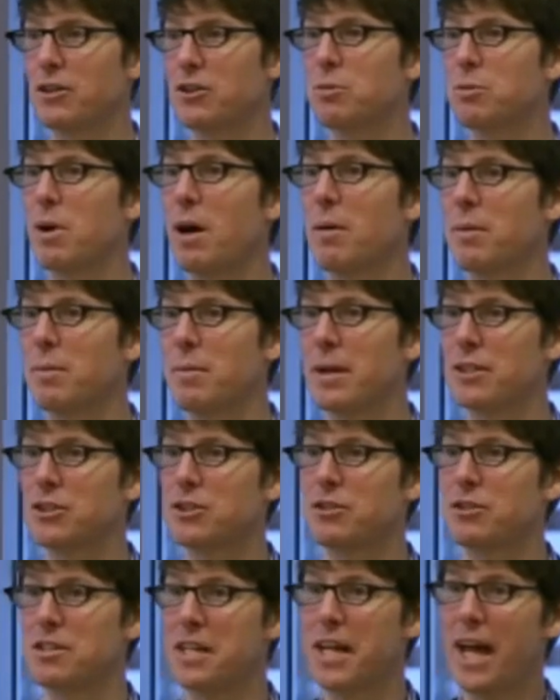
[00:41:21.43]
you should probably make
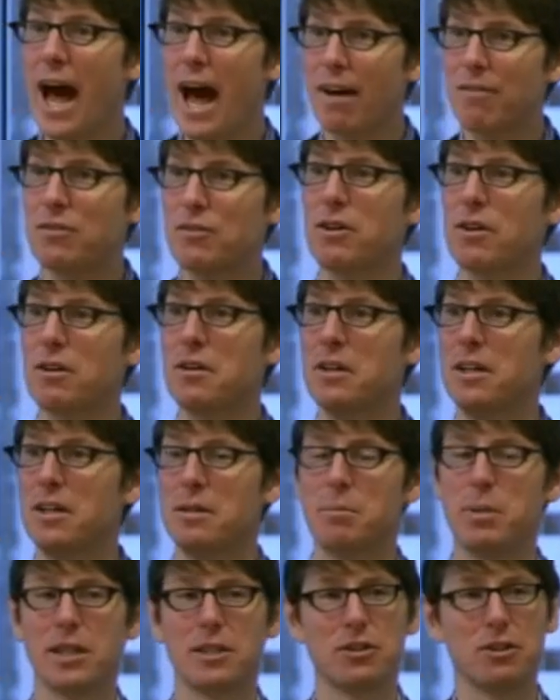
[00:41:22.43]
sure it's the after
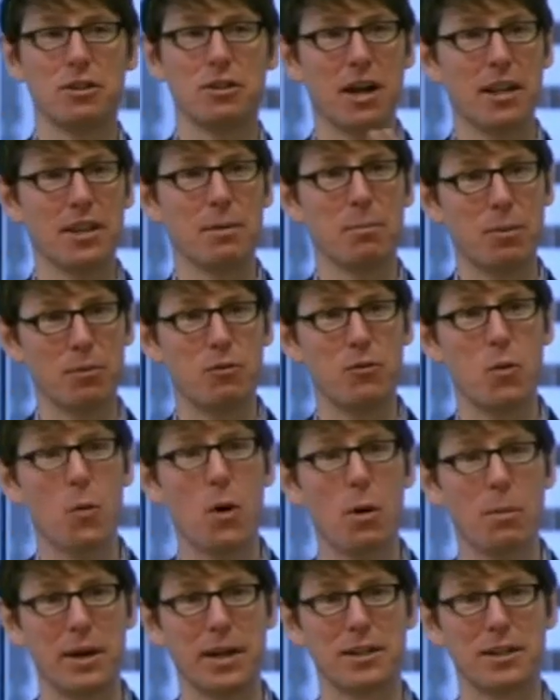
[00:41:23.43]
picture, not the
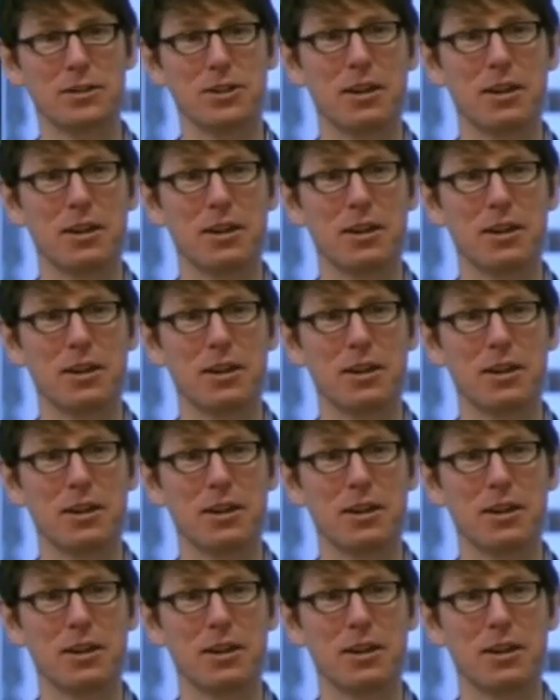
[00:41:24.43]
before picture.